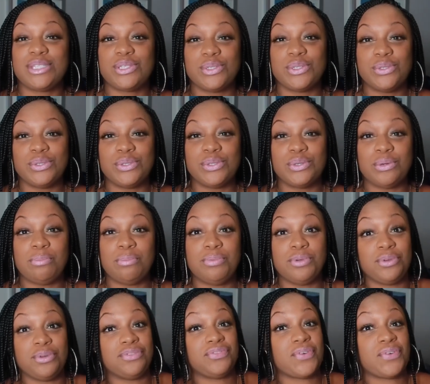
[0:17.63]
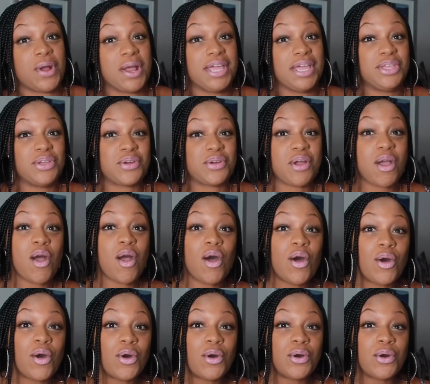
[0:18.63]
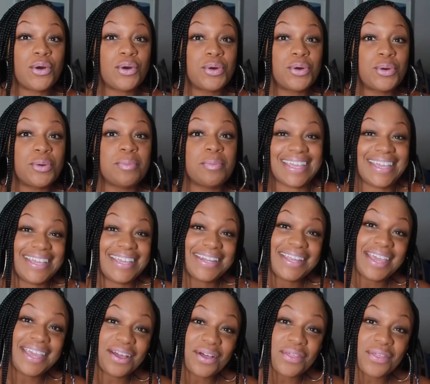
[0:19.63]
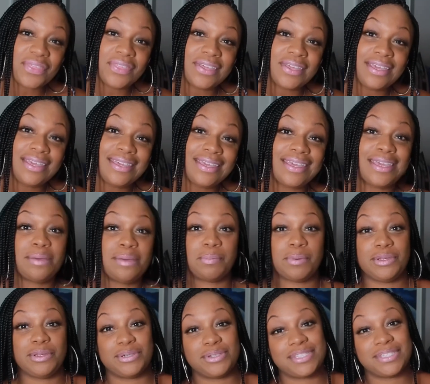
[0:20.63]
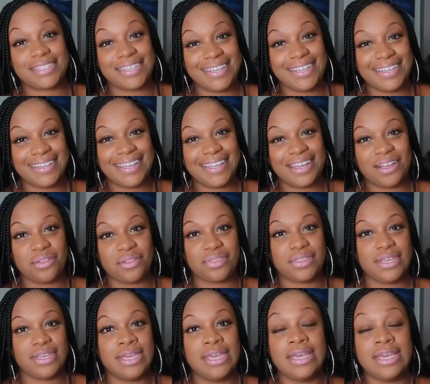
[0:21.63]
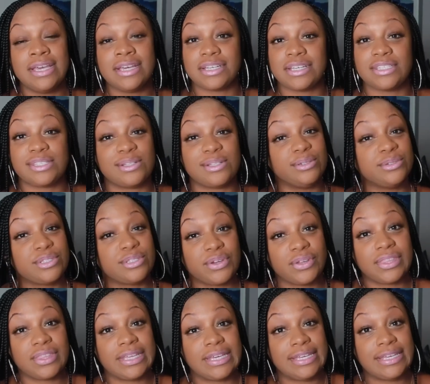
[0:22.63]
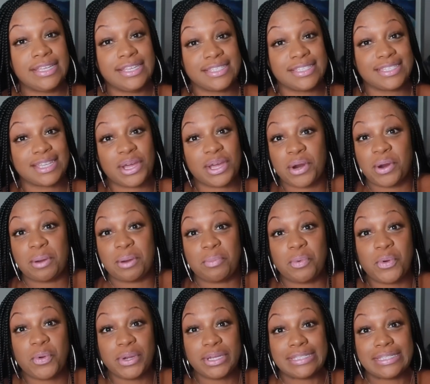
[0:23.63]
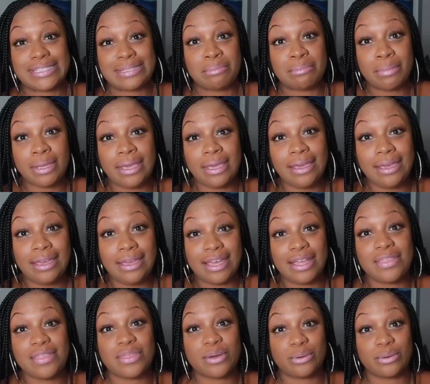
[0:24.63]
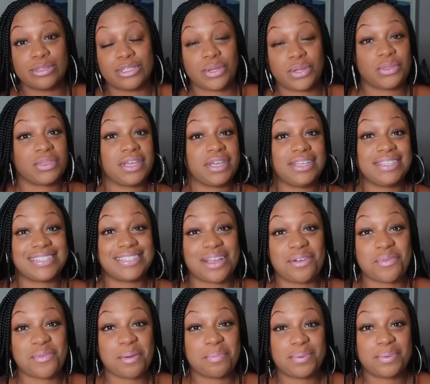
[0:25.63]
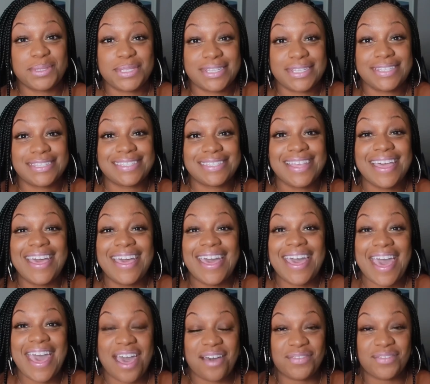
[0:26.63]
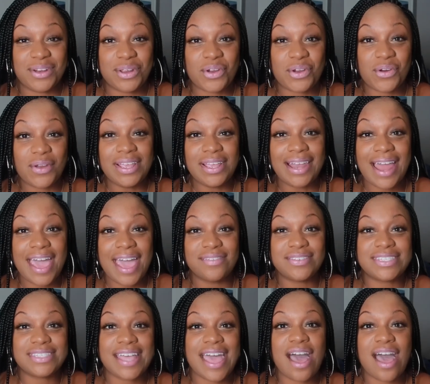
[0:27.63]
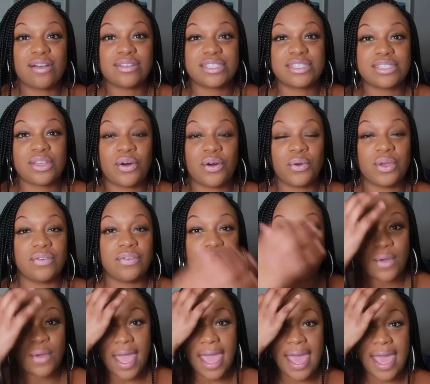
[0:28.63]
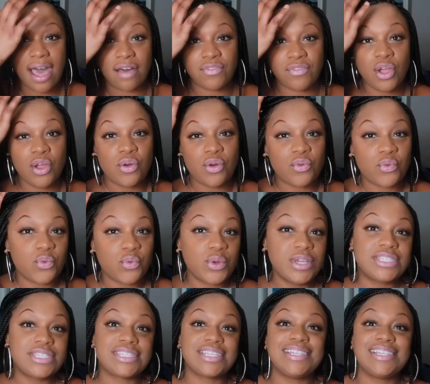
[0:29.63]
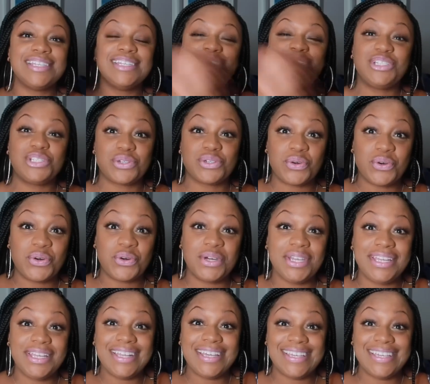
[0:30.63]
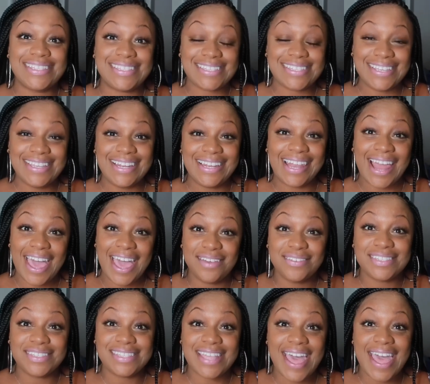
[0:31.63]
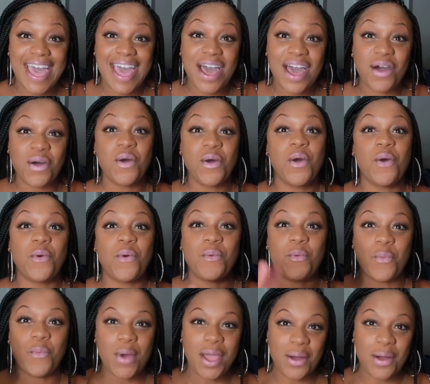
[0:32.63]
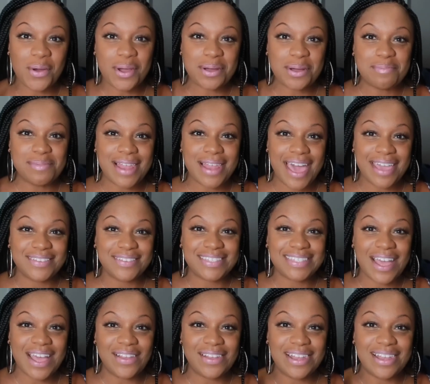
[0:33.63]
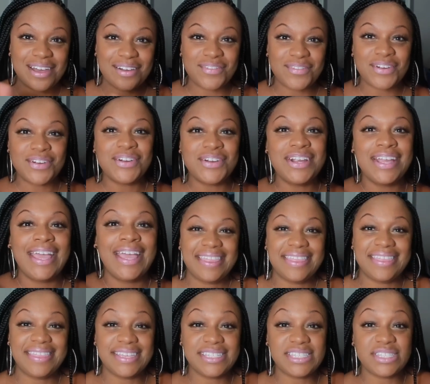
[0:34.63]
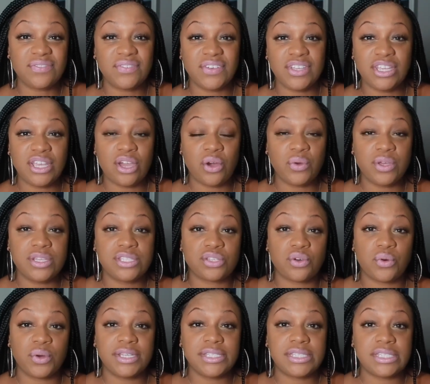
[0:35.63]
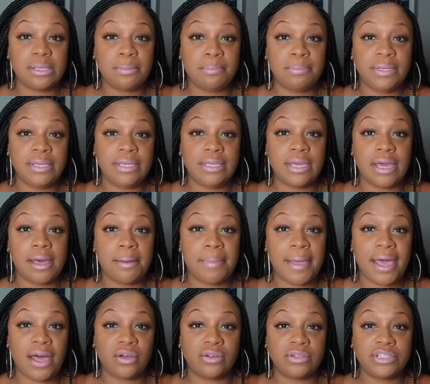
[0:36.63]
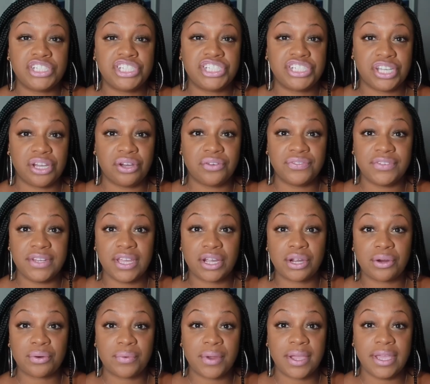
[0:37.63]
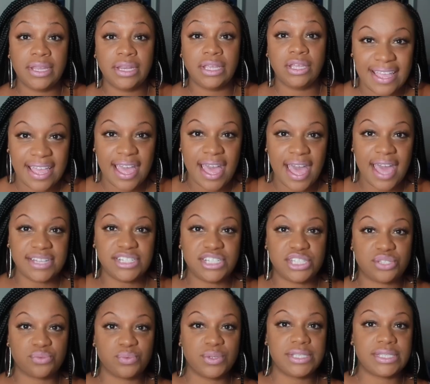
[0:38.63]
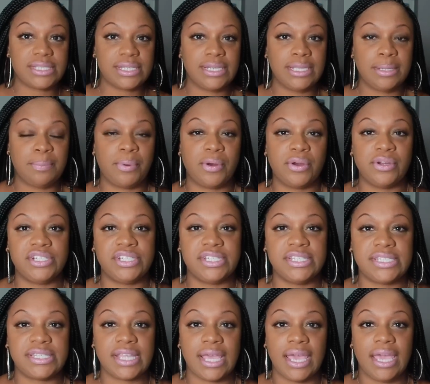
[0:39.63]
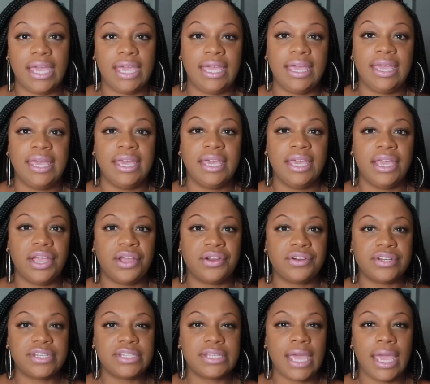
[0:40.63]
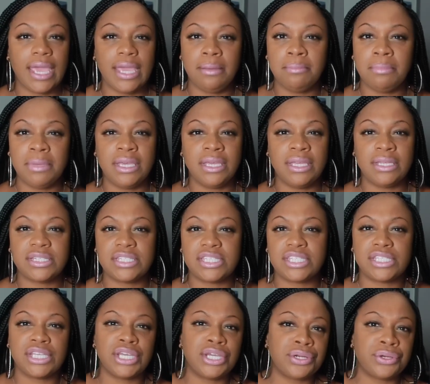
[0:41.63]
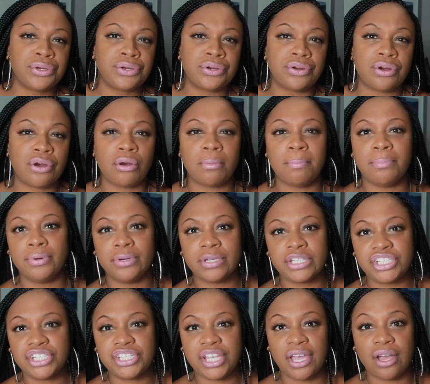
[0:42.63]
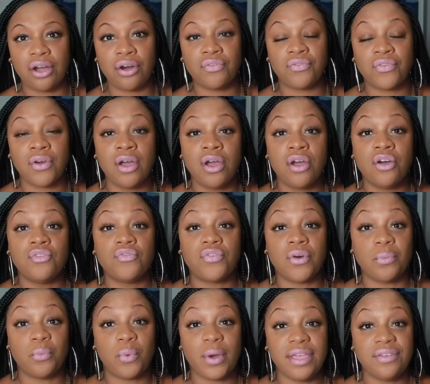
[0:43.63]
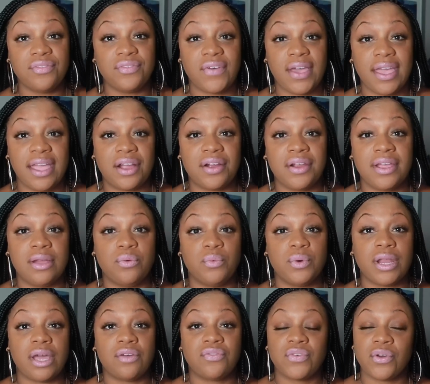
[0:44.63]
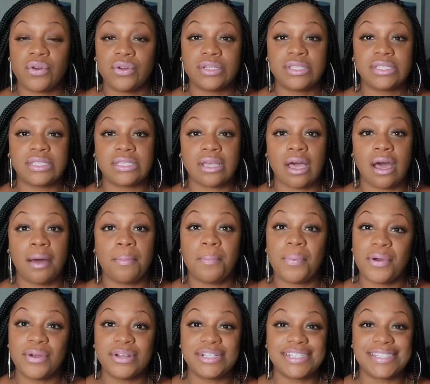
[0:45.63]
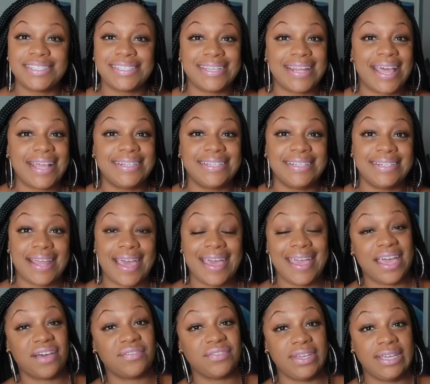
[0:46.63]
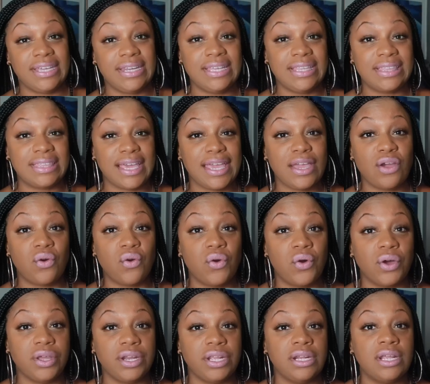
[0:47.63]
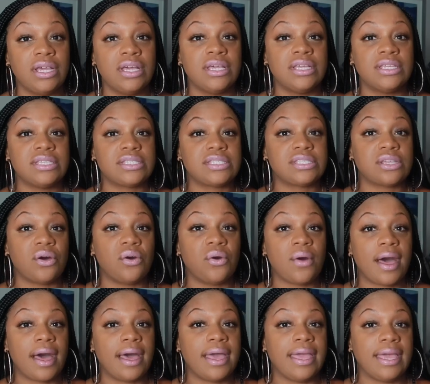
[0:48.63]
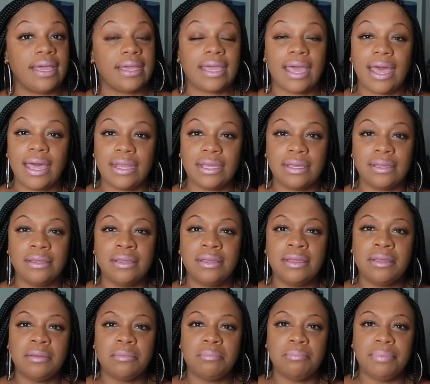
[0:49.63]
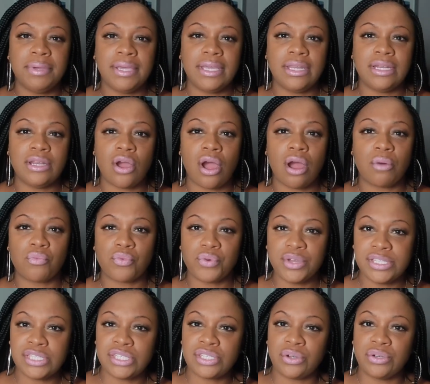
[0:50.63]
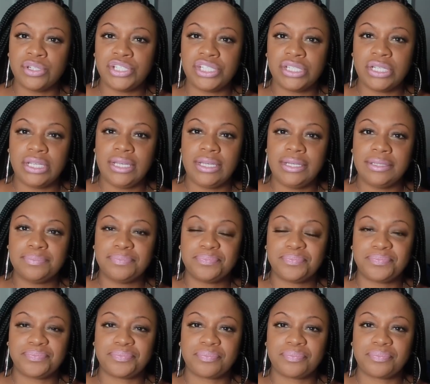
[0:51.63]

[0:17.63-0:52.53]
to beautifying your home, staying healthy, keeping your skin healthy, because those are things that are important to me and those are things that represents having a great lifestyle. So if you have recently joined, it's a Lifestyle. Welcome lifestyle lover. This video is going to be about shelf decorating. I just recently purchased a entertainment center or bookshelf from Wayfair and when I first uh, purchased it I did not have anything on it so I had kind of been um, researching